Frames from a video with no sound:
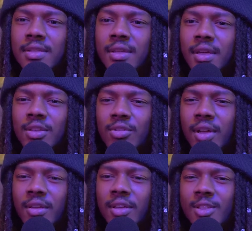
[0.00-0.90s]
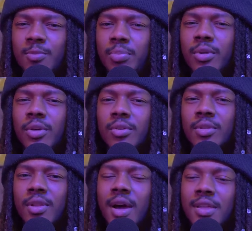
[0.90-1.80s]
kind of, you kind of like spill your
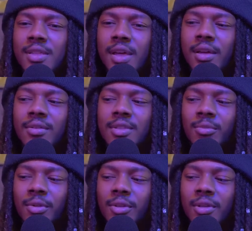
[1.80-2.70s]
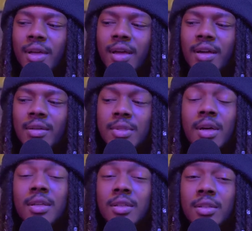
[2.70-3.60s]
thoughts out, similar to how I'm
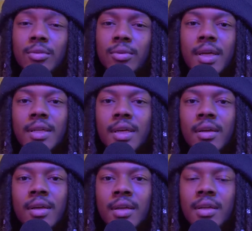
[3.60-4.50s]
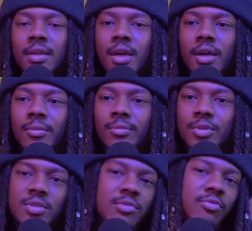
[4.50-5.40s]
talking to you right now.
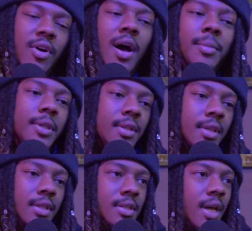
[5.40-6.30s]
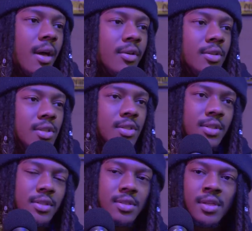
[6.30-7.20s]
You just vomit things out. It's just
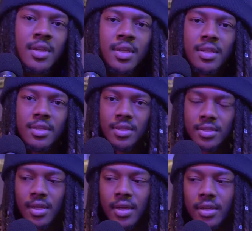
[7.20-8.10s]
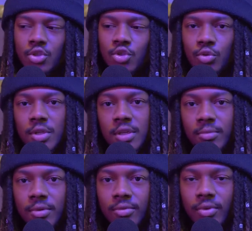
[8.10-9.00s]
this
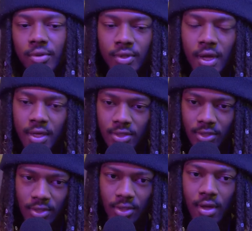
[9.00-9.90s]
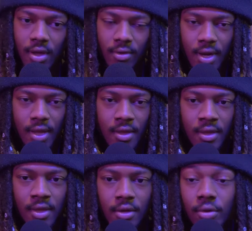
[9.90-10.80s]
stream of conscious thought, right?
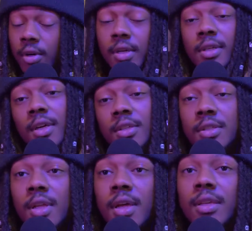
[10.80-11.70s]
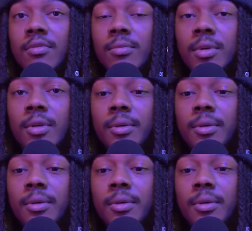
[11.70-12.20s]
Or unconscious thought even.